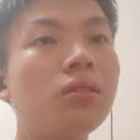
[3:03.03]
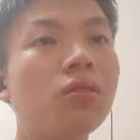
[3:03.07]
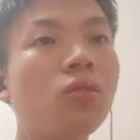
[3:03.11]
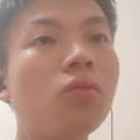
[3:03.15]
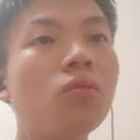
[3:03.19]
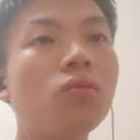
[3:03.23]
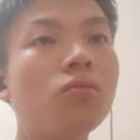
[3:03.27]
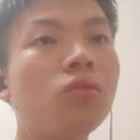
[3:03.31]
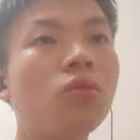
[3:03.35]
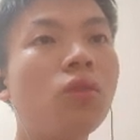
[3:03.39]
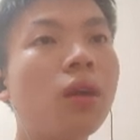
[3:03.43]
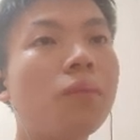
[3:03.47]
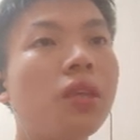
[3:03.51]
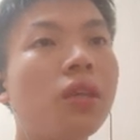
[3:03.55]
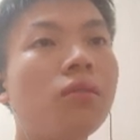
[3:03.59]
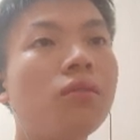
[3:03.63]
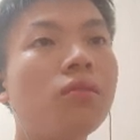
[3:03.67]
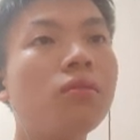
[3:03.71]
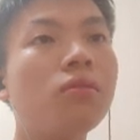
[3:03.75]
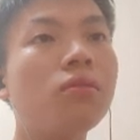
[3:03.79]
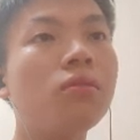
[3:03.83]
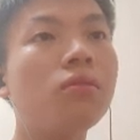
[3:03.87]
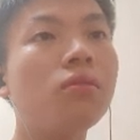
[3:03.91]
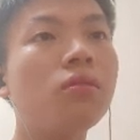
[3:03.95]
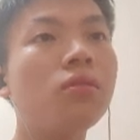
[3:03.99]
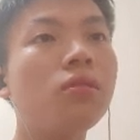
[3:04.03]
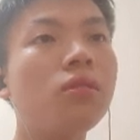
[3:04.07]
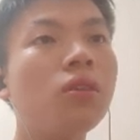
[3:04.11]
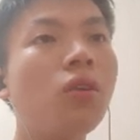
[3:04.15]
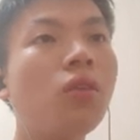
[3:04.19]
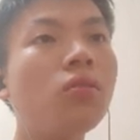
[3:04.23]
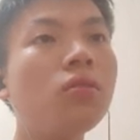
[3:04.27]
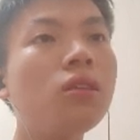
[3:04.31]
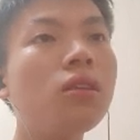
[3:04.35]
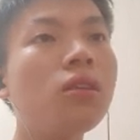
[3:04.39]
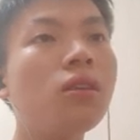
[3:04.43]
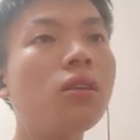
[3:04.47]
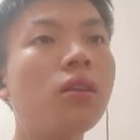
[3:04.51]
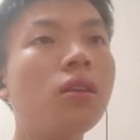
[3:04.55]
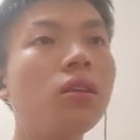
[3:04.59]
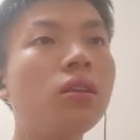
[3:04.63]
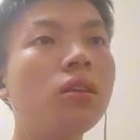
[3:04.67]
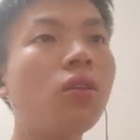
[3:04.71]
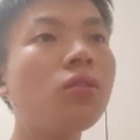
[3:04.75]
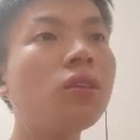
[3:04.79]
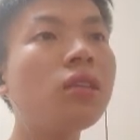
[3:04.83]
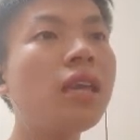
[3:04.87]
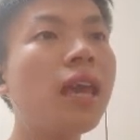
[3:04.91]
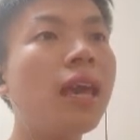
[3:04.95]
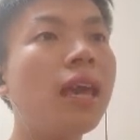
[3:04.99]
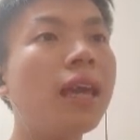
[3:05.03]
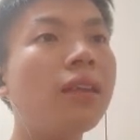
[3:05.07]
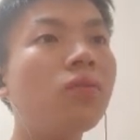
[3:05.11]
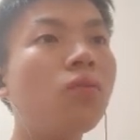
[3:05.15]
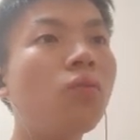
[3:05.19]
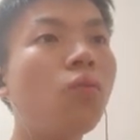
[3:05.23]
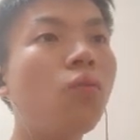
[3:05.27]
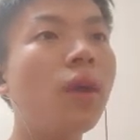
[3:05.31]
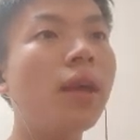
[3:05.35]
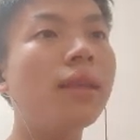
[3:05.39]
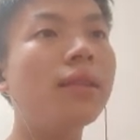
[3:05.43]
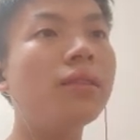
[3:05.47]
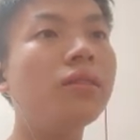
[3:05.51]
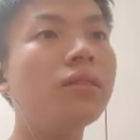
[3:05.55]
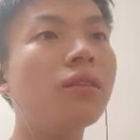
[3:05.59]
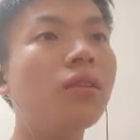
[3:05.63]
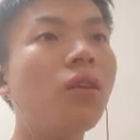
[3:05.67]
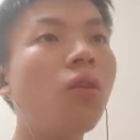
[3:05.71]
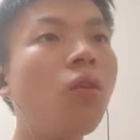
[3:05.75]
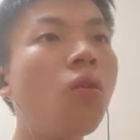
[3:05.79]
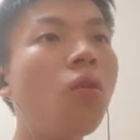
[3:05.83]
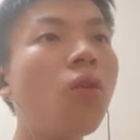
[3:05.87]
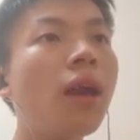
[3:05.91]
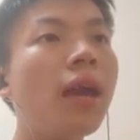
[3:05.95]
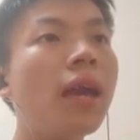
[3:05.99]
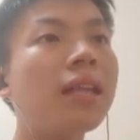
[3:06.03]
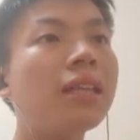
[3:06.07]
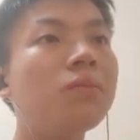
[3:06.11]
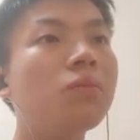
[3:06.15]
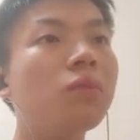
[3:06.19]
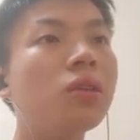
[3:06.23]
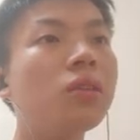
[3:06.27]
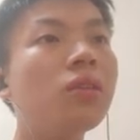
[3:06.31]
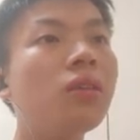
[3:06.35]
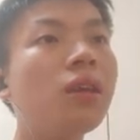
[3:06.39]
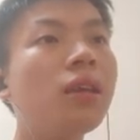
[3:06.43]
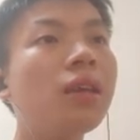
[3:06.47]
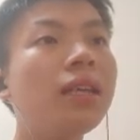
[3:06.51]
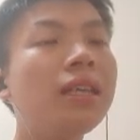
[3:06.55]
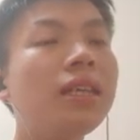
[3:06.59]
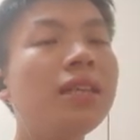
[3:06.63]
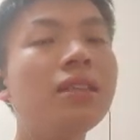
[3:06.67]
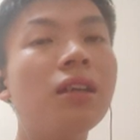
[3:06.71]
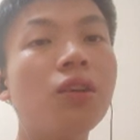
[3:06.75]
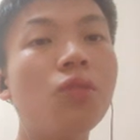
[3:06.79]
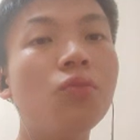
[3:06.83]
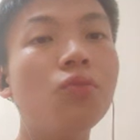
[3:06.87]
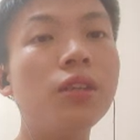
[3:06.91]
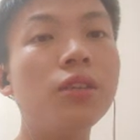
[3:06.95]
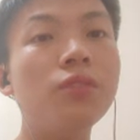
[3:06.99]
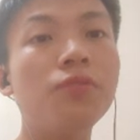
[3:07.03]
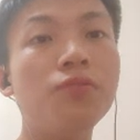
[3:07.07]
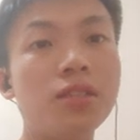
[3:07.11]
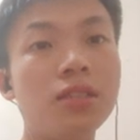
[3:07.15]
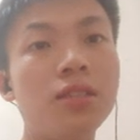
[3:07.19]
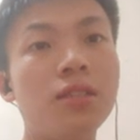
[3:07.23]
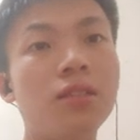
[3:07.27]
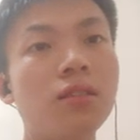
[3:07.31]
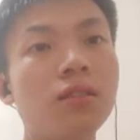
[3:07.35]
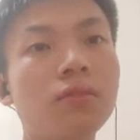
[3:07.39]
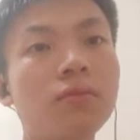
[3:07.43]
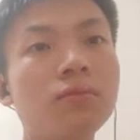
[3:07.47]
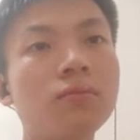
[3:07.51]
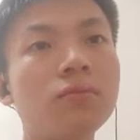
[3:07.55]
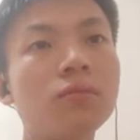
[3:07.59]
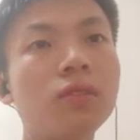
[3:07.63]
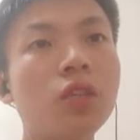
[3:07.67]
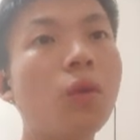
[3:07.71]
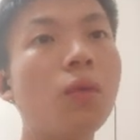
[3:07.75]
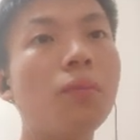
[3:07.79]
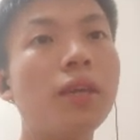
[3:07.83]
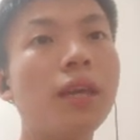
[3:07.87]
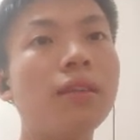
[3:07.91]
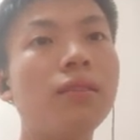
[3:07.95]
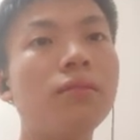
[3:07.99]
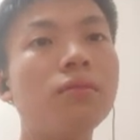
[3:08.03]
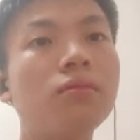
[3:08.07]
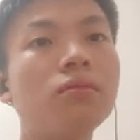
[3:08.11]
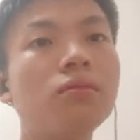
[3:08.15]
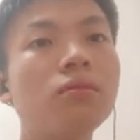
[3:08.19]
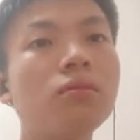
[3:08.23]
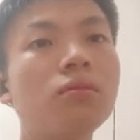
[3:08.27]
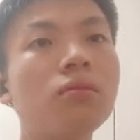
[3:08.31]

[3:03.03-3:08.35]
No update. You only end when the all element in the array visited. It will be end.